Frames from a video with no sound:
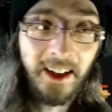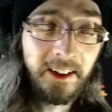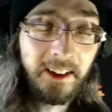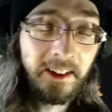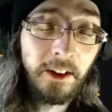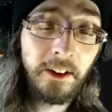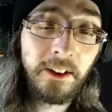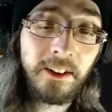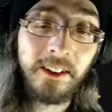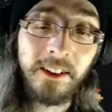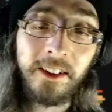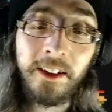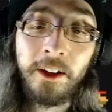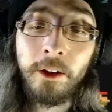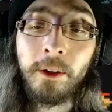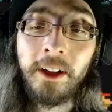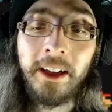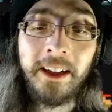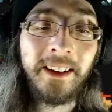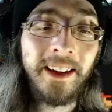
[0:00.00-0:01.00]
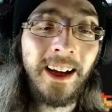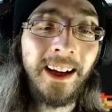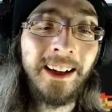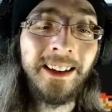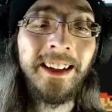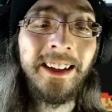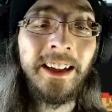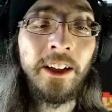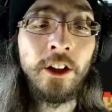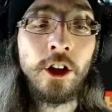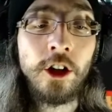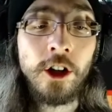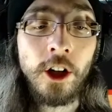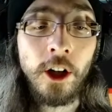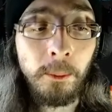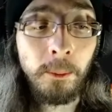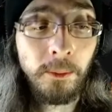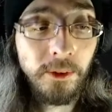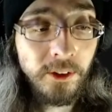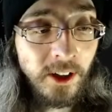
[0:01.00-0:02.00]
There's literally 19
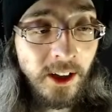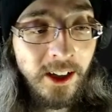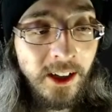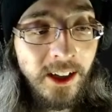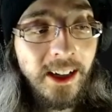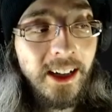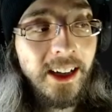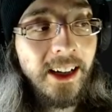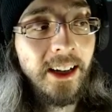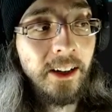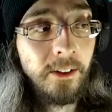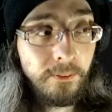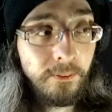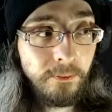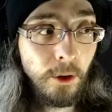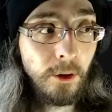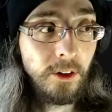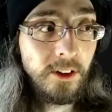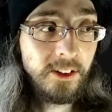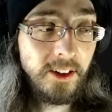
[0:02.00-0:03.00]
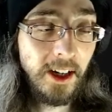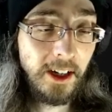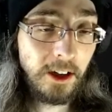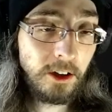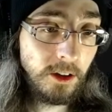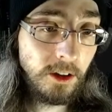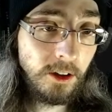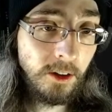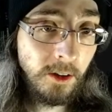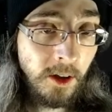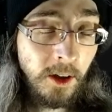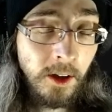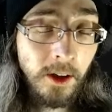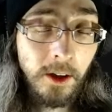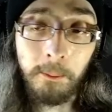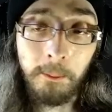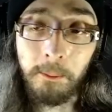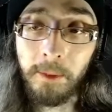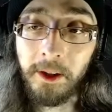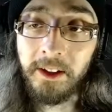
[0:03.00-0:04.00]
jumps in the first section,
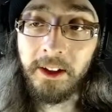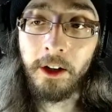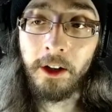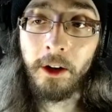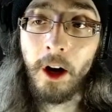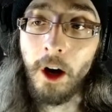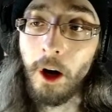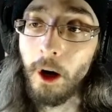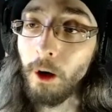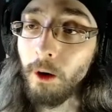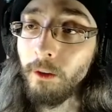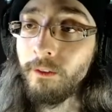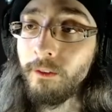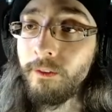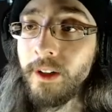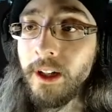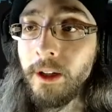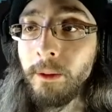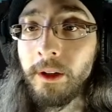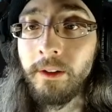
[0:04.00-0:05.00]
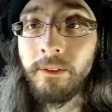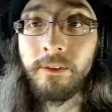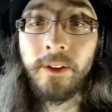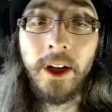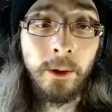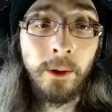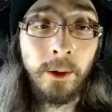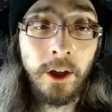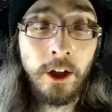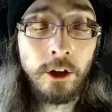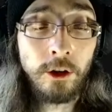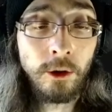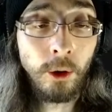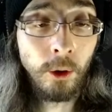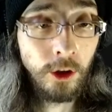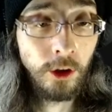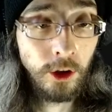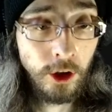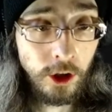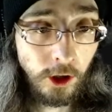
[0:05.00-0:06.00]
but they're all very, very
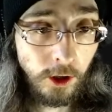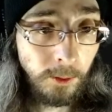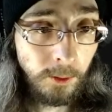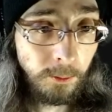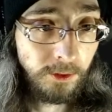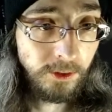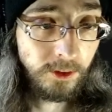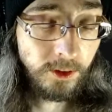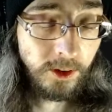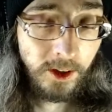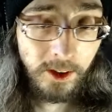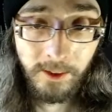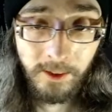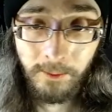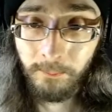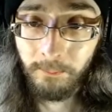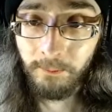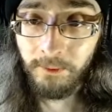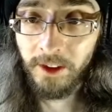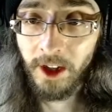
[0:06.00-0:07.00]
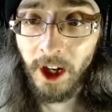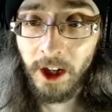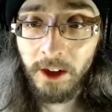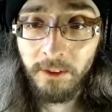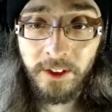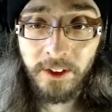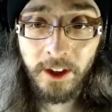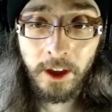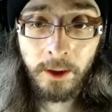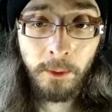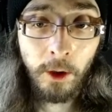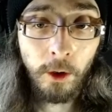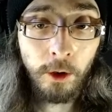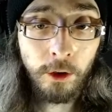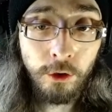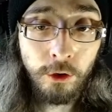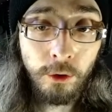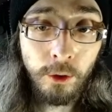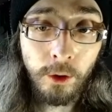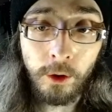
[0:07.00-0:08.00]
short jumps. None of them are
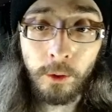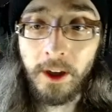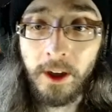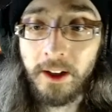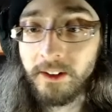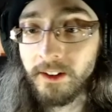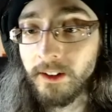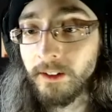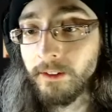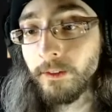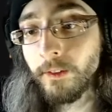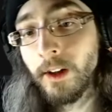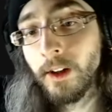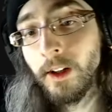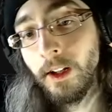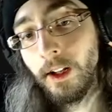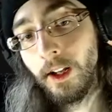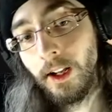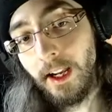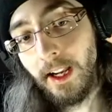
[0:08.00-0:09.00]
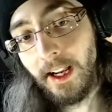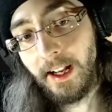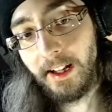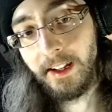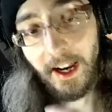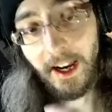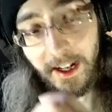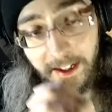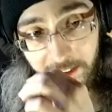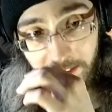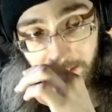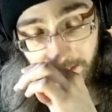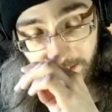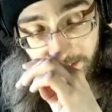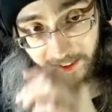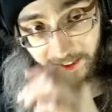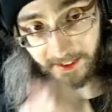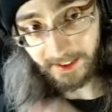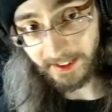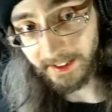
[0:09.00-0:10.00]
too aggressive, and I
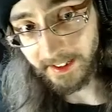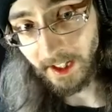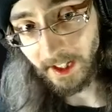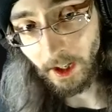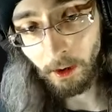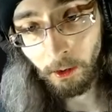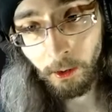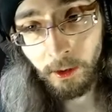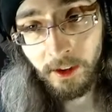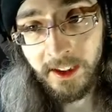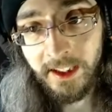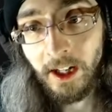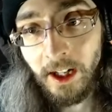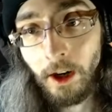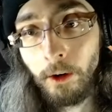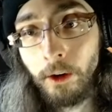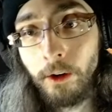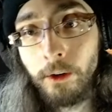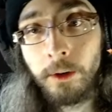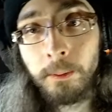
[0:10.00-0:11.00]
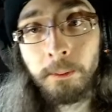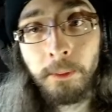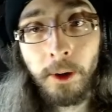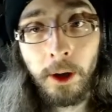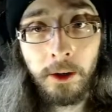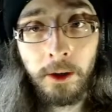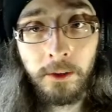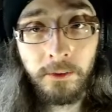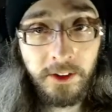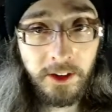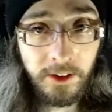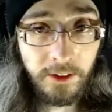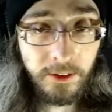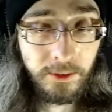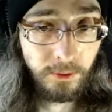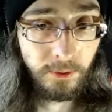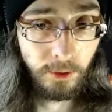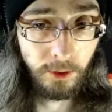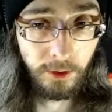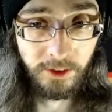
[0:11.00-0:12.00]
think that the only harder part of this
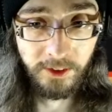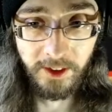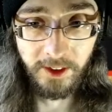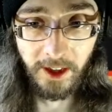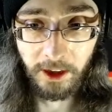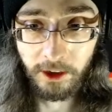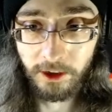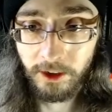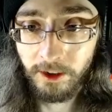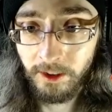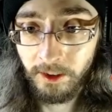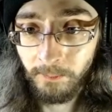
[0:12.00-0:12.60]
first section